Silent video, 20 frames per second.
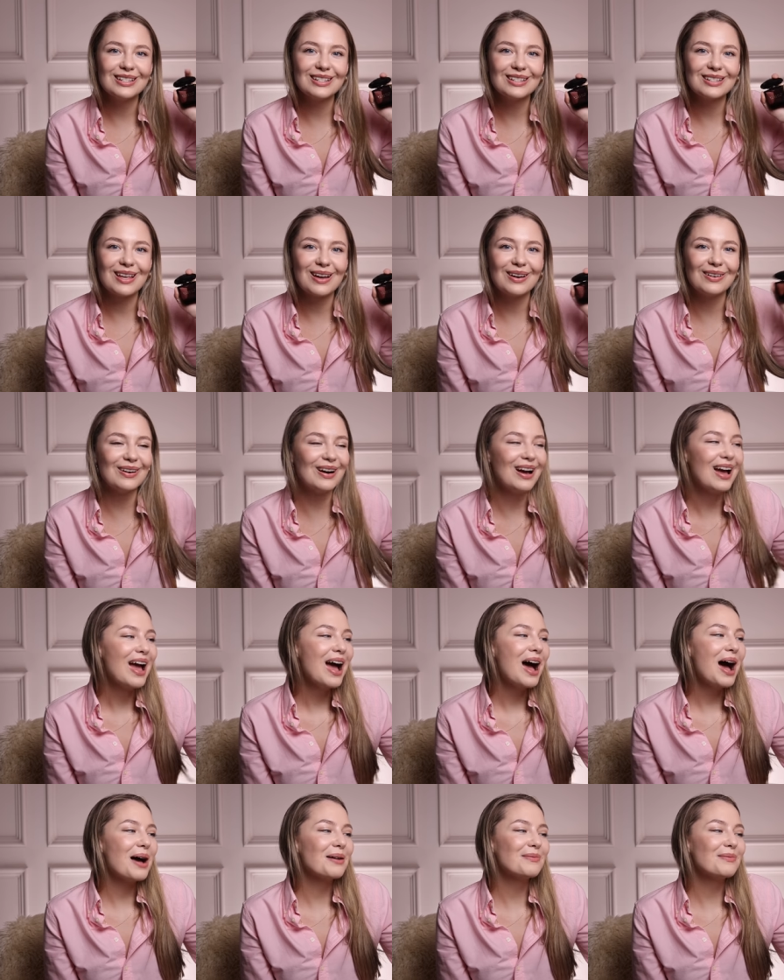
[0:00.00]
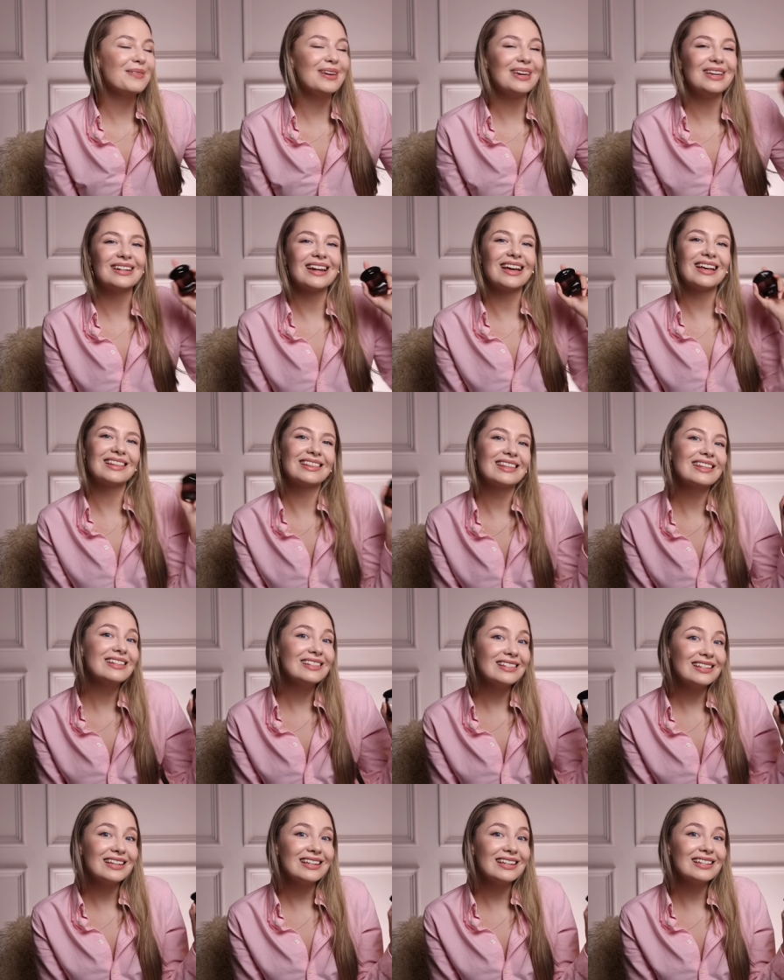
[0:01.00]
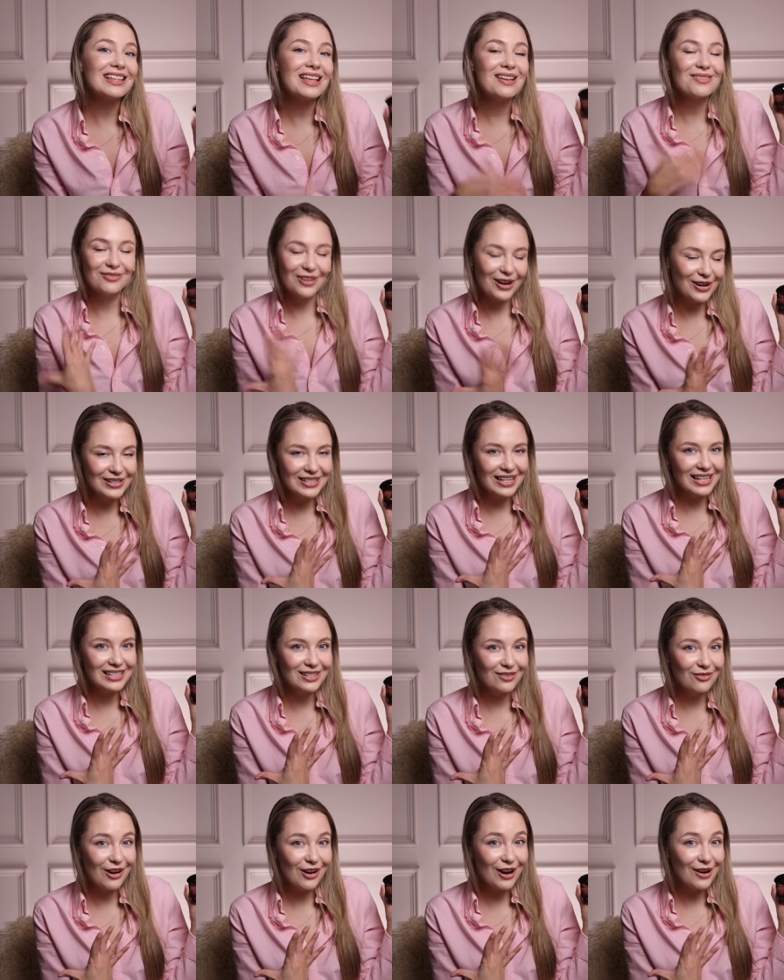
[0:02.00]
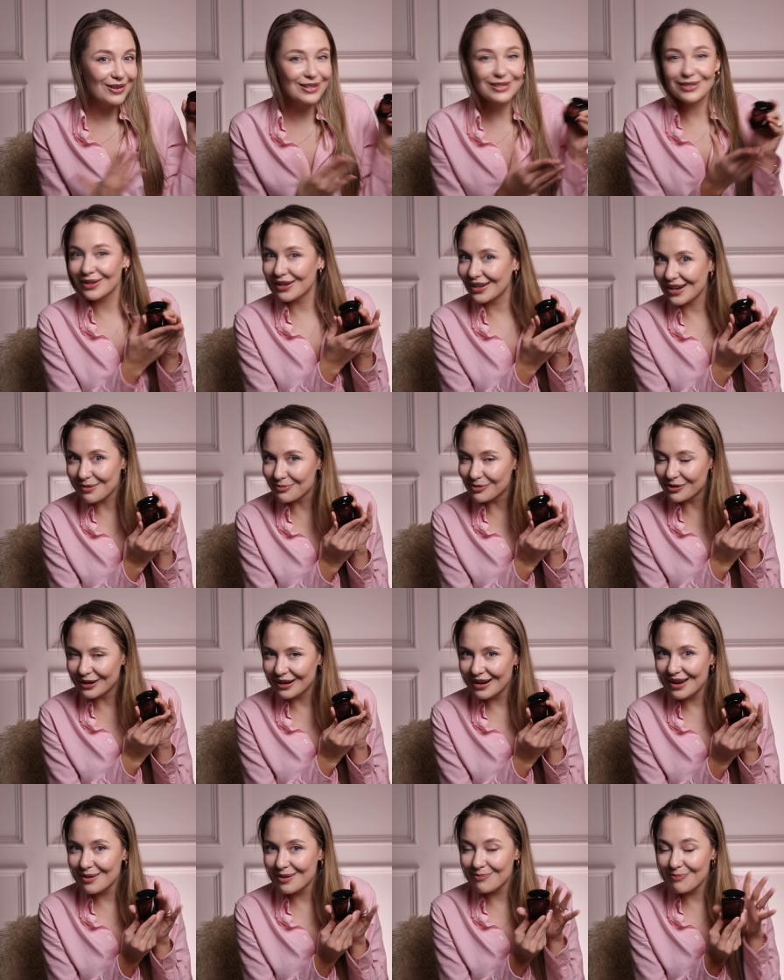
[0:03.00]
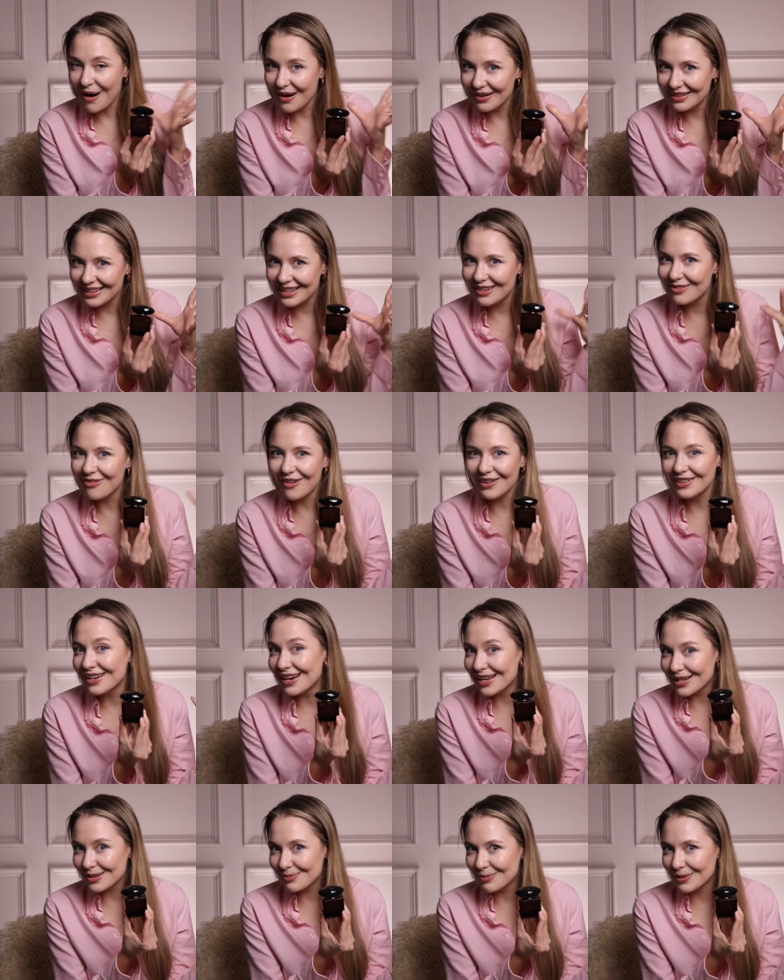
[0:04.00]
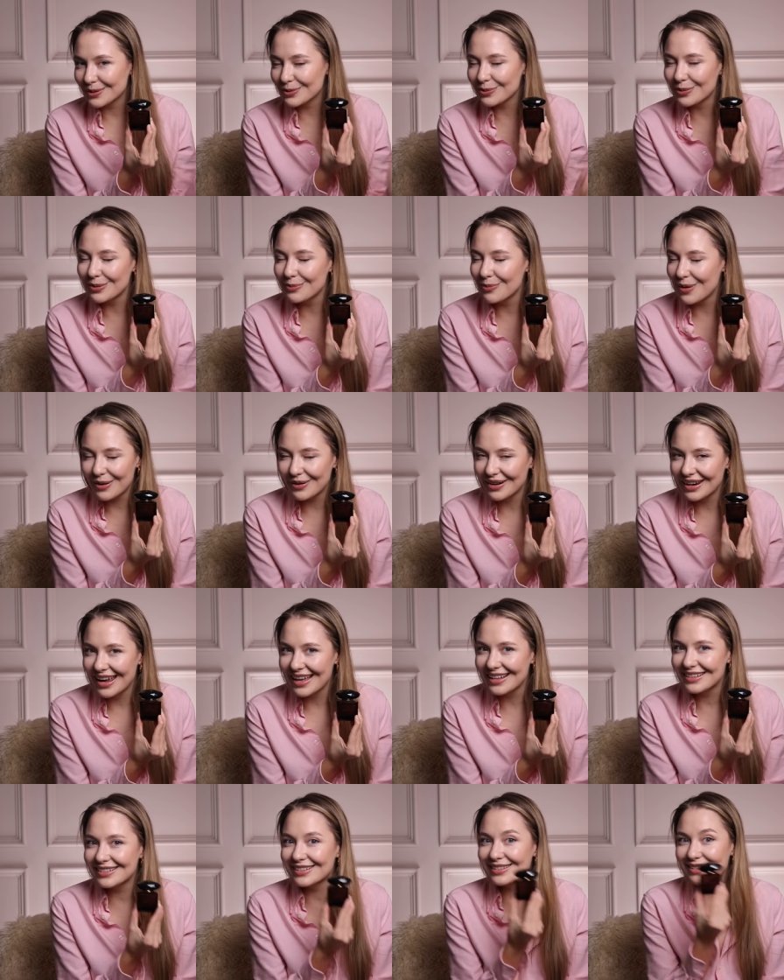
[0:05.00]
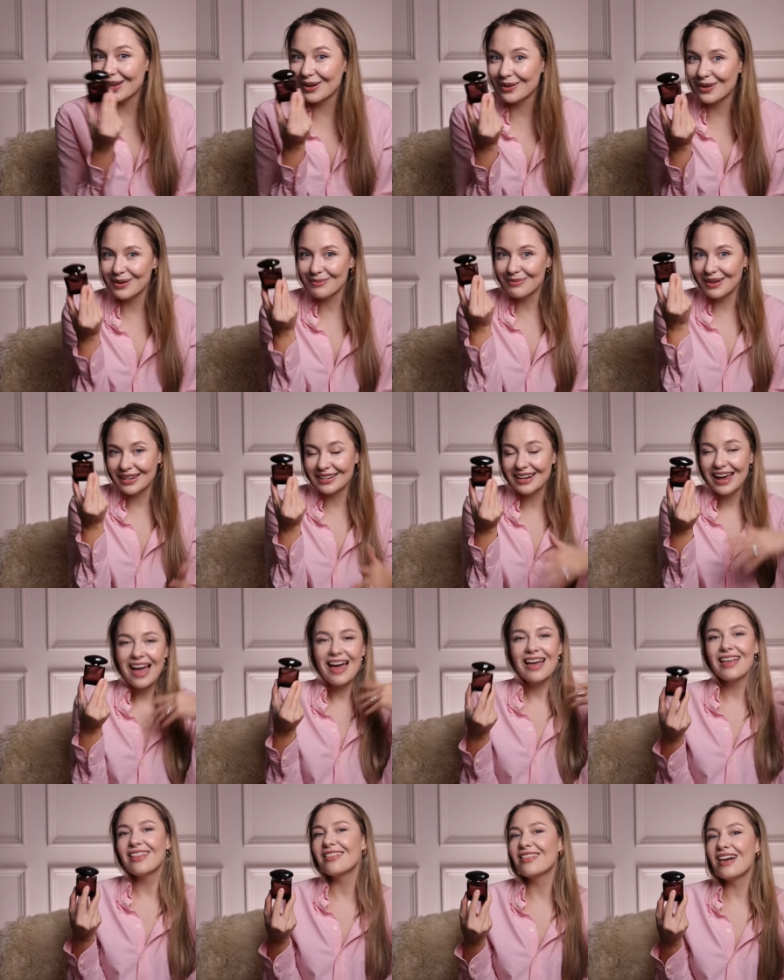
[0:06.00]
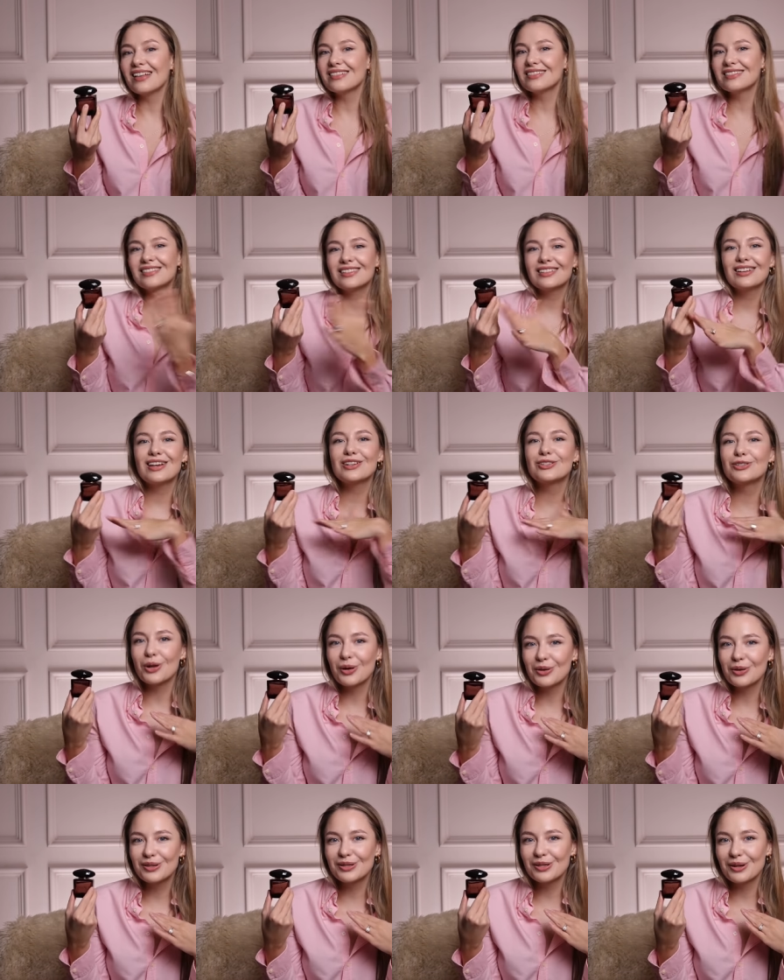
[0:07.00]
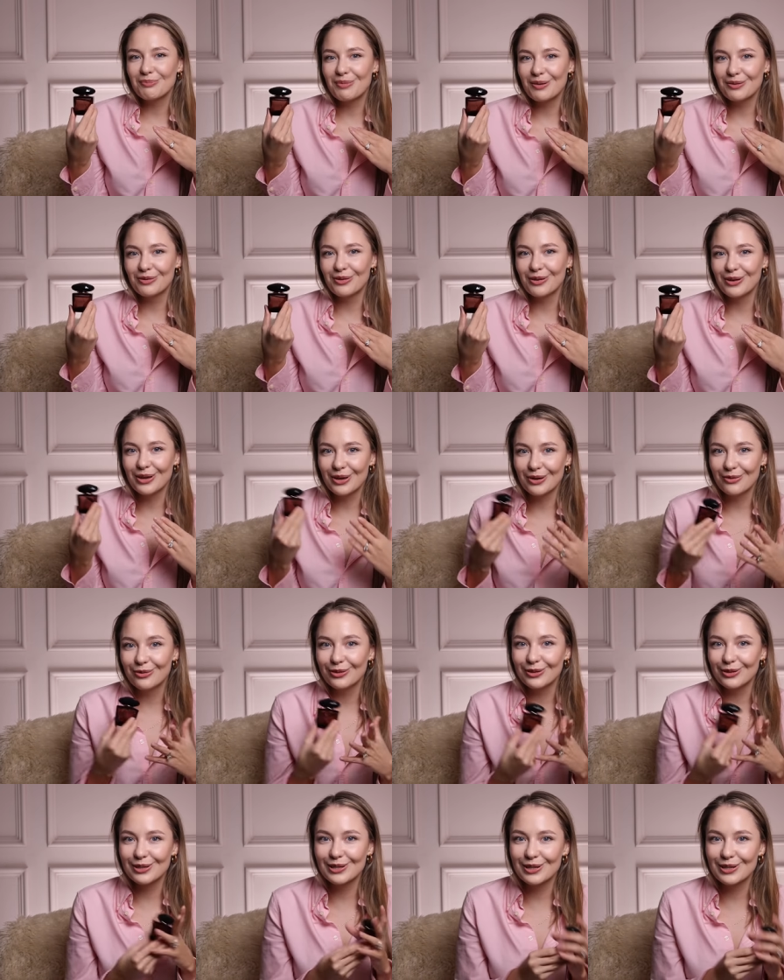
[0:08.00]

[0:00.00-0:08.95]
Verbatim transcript: So, I mean, this is a very sexy fragrance. You can appar apparently find a husband when wearing it. So, I mean, that's a showstopper for you, full